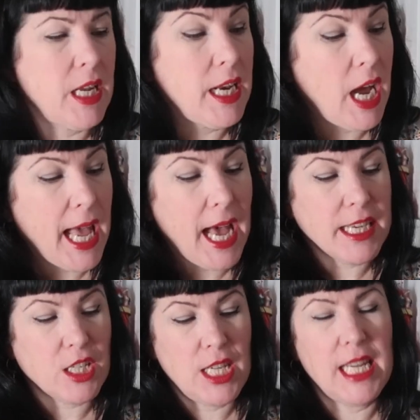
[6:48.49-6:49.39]
And I
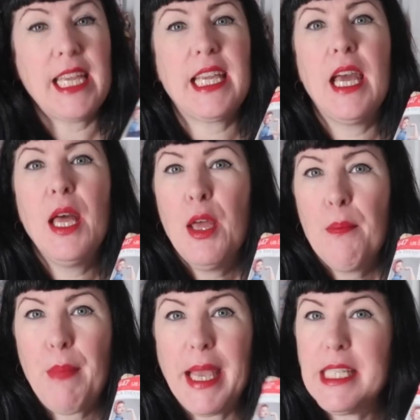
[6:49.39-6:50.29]
actually
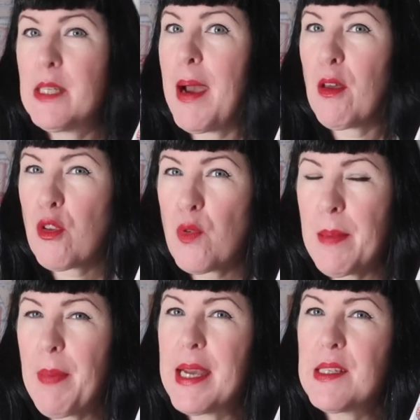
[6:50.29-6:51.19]
made about
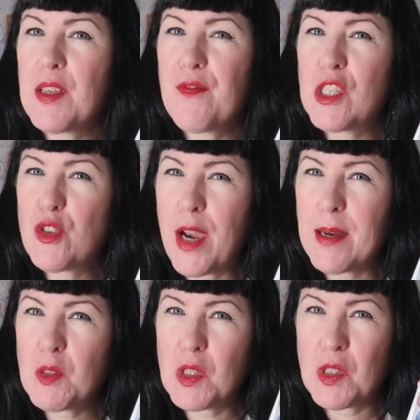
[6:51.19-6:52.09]
3 pairs of the
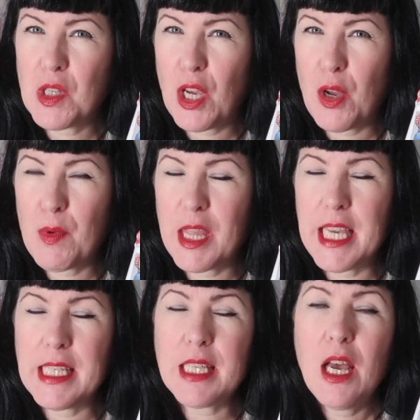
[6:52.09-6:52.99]
trousers to go with
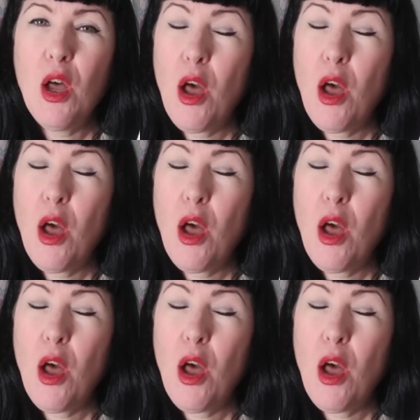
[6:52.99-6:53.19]
this.